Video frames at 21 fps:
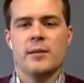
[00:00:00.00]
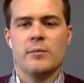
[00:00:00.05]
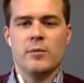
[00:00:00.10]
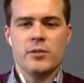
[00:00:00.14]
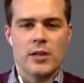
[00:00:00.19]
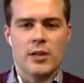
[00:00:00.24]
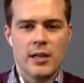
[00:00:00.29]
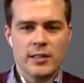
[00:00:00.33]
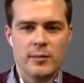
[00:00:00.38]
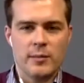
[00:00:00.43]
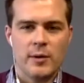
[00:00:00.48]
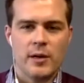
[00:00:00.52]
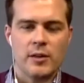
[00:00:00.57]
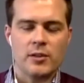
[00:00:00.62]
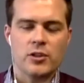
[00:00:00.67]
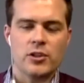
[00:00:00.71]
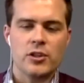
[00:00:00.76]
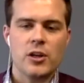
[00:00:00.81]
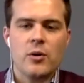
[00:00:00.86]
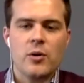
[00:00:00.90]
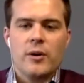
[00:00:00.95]
You talked about
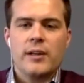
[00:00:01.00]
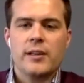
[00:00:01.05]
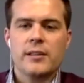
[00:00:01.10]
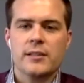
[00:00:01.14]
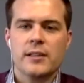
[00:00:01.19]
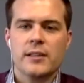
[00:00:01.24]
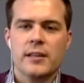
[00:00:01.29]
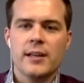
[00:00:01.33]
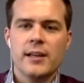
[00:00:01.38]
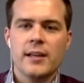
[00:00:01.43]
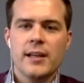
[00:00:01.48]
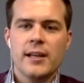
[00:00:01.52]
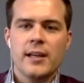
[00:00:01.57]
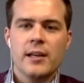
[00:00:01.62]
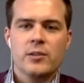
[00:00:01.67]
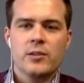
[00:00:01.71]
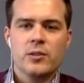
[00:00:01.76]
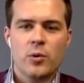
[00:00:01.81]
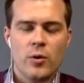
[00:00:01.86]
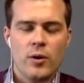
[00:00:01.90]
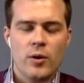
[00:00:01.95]
showings and
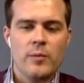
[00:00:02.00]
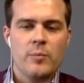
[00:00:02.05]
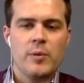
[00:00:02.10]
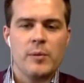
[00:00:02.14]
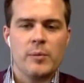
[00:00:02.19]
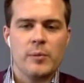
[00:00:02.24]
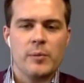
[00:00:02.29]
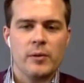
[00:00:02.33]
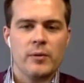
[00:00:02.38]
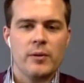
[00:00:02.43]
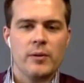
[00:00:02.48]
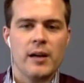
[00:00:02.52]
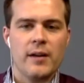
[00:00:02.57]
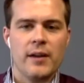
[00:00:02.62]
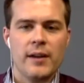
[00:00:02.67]
touring people around.